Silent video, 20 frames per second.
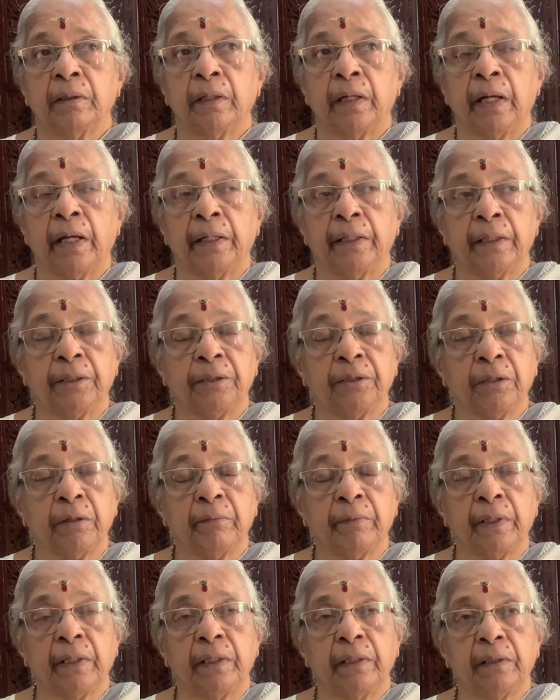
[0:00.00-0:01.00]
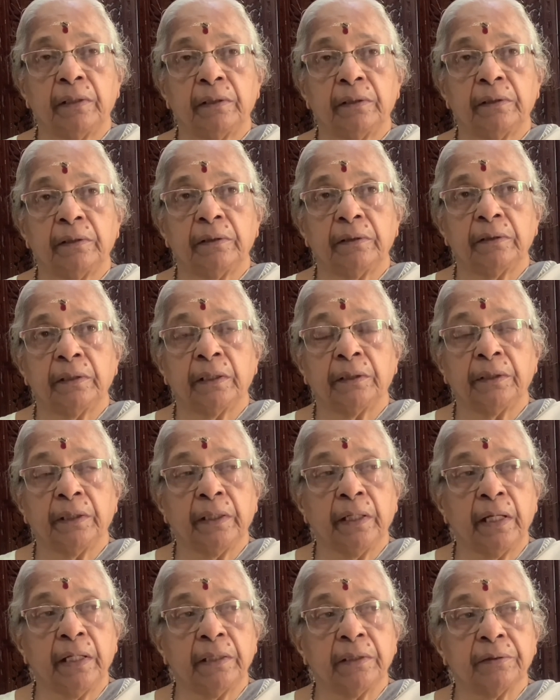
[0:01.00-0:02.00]
and a towel,
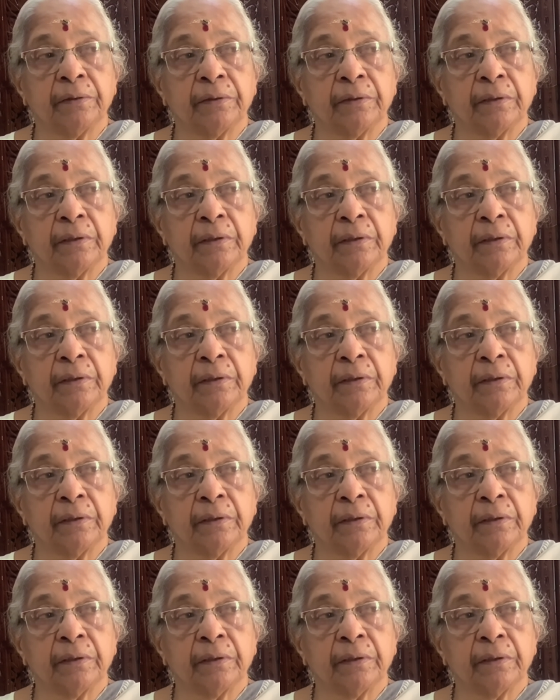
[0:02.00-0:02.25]
nothing else.